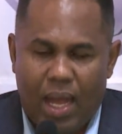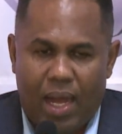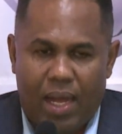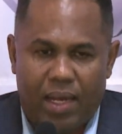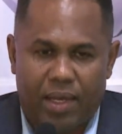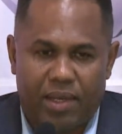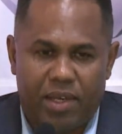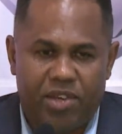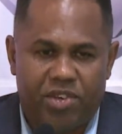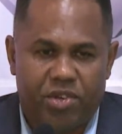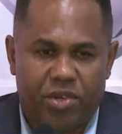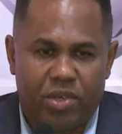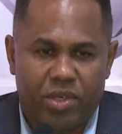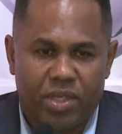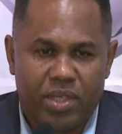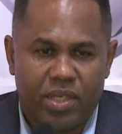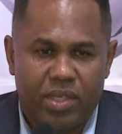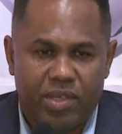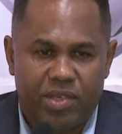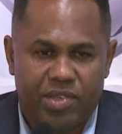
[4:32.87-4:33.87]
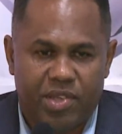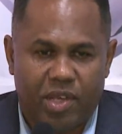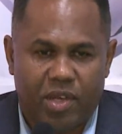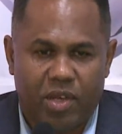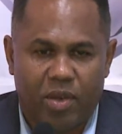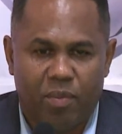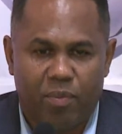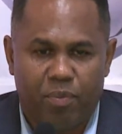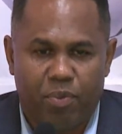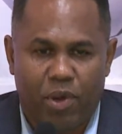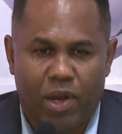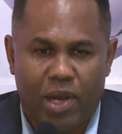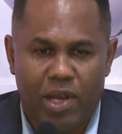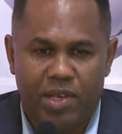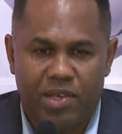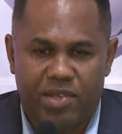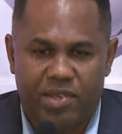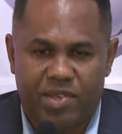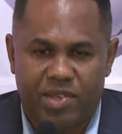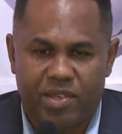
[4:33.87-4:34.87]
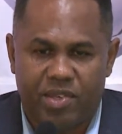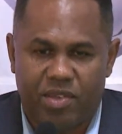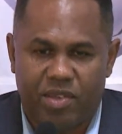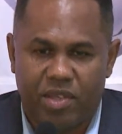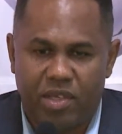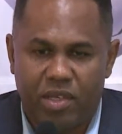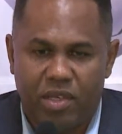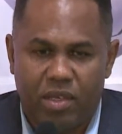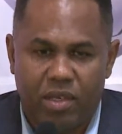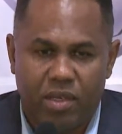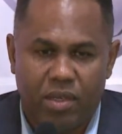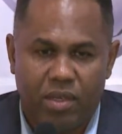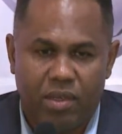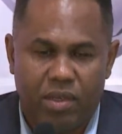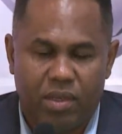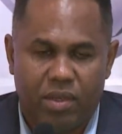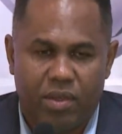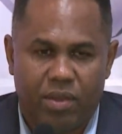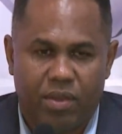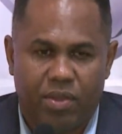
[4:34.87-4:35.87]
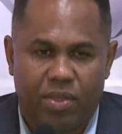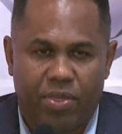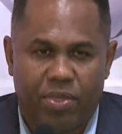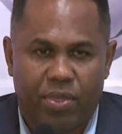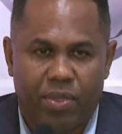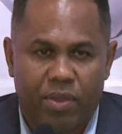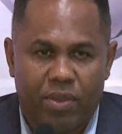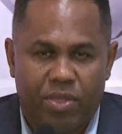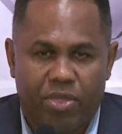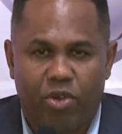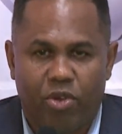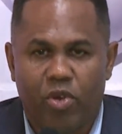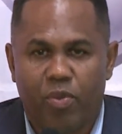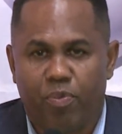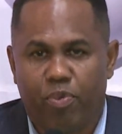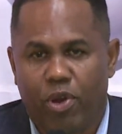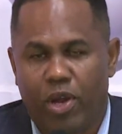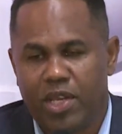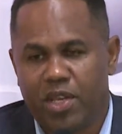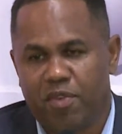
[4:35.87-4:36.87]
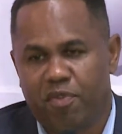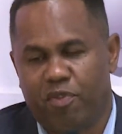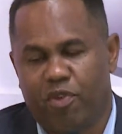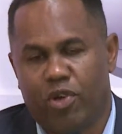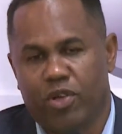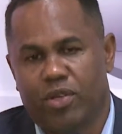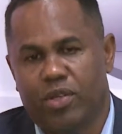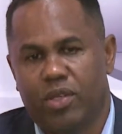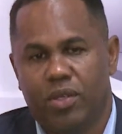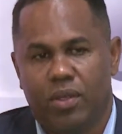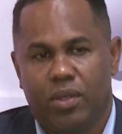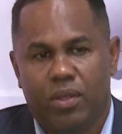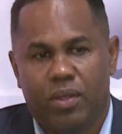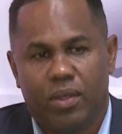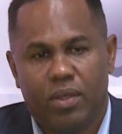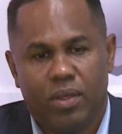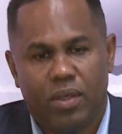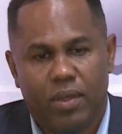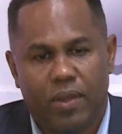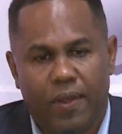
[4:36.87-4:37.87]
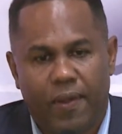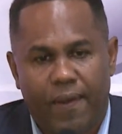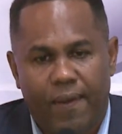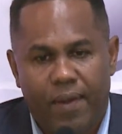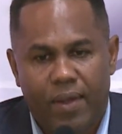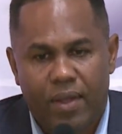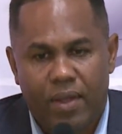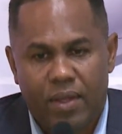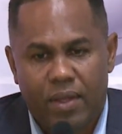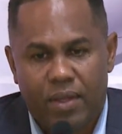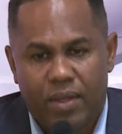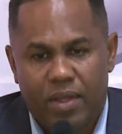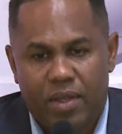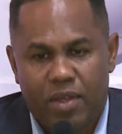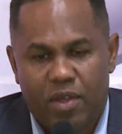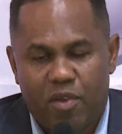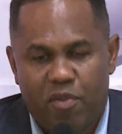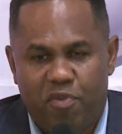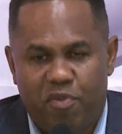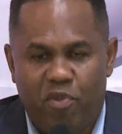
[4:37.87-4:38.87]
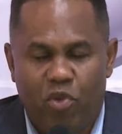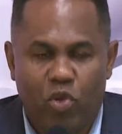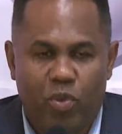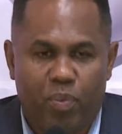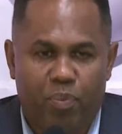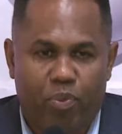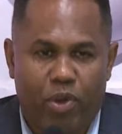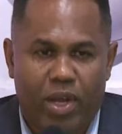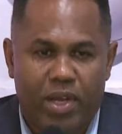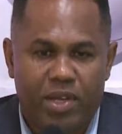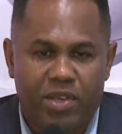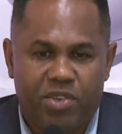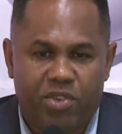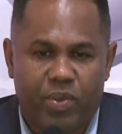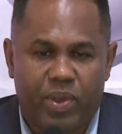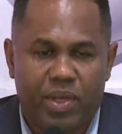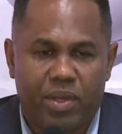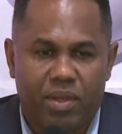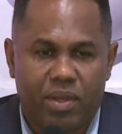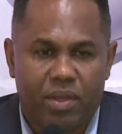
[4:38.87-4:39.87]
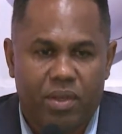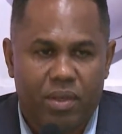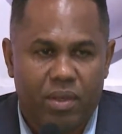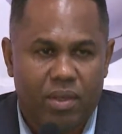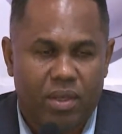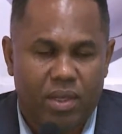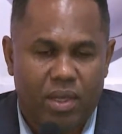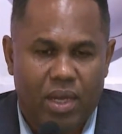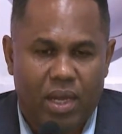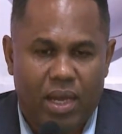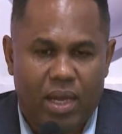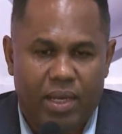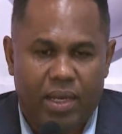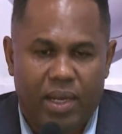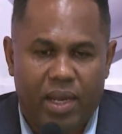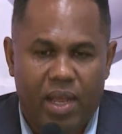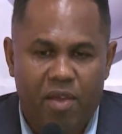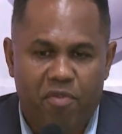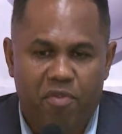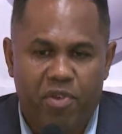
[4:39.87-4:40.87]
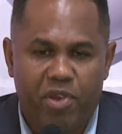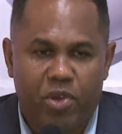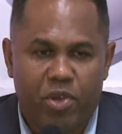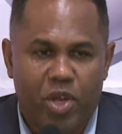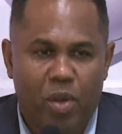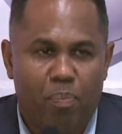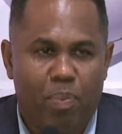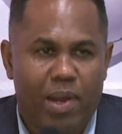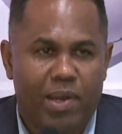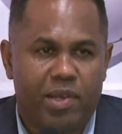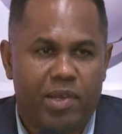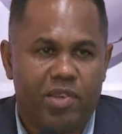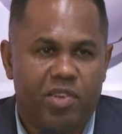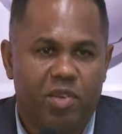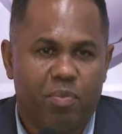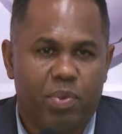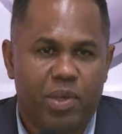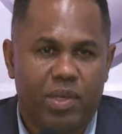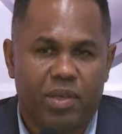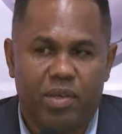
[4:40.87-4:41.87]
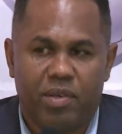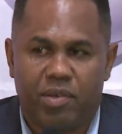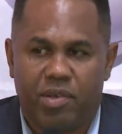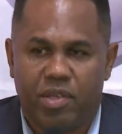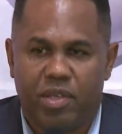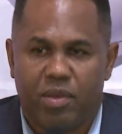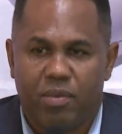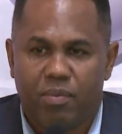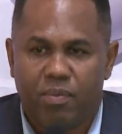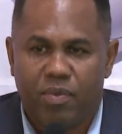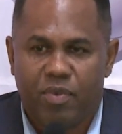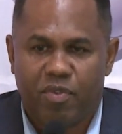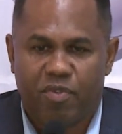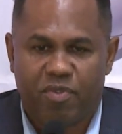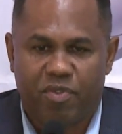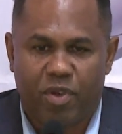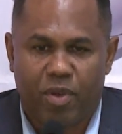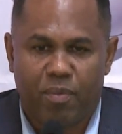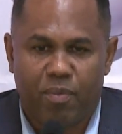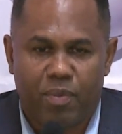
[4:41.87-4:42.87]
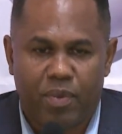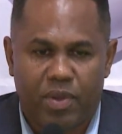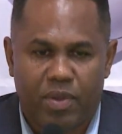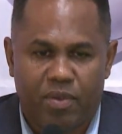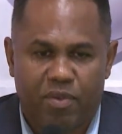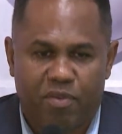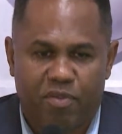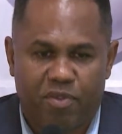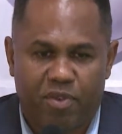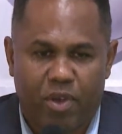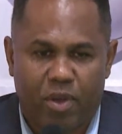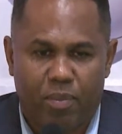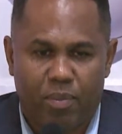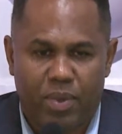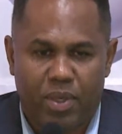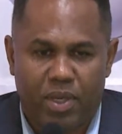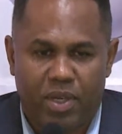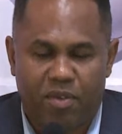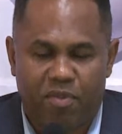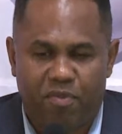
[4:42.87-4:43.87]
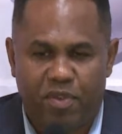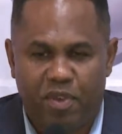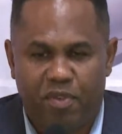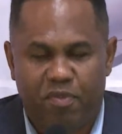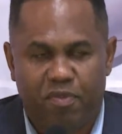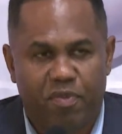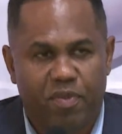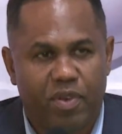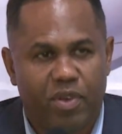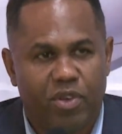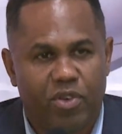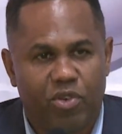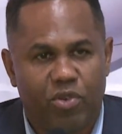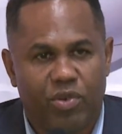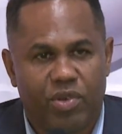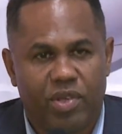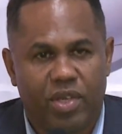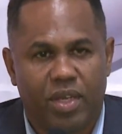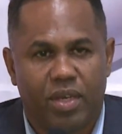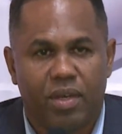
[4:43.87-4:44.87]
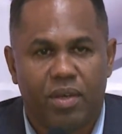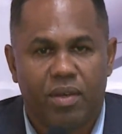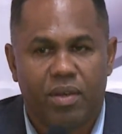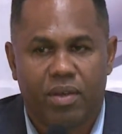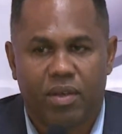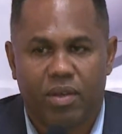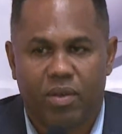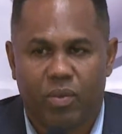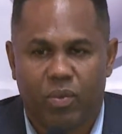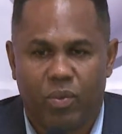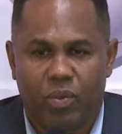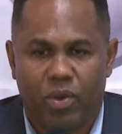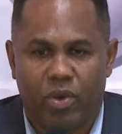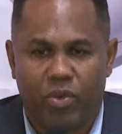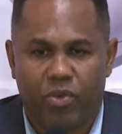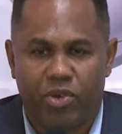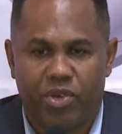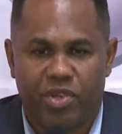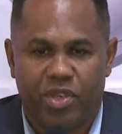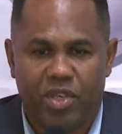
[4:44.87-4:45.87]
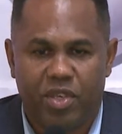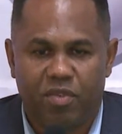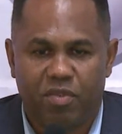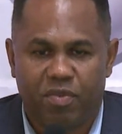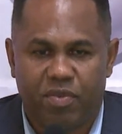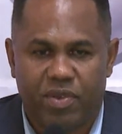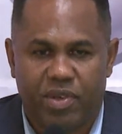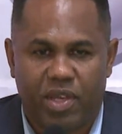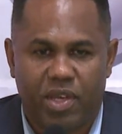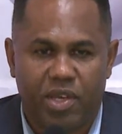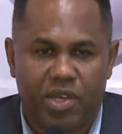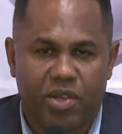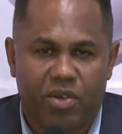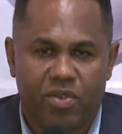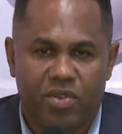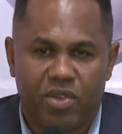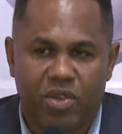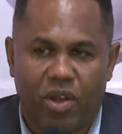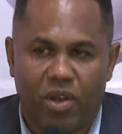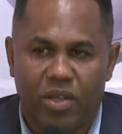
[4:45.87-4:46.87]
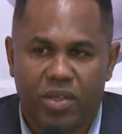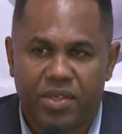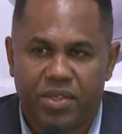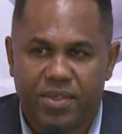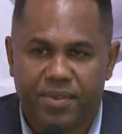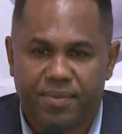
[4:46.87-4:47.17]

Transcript: Additionally, second prize 60, third prize 40, fourth prize 20, and then every other participating team from 5th to 10th will receive $10,000.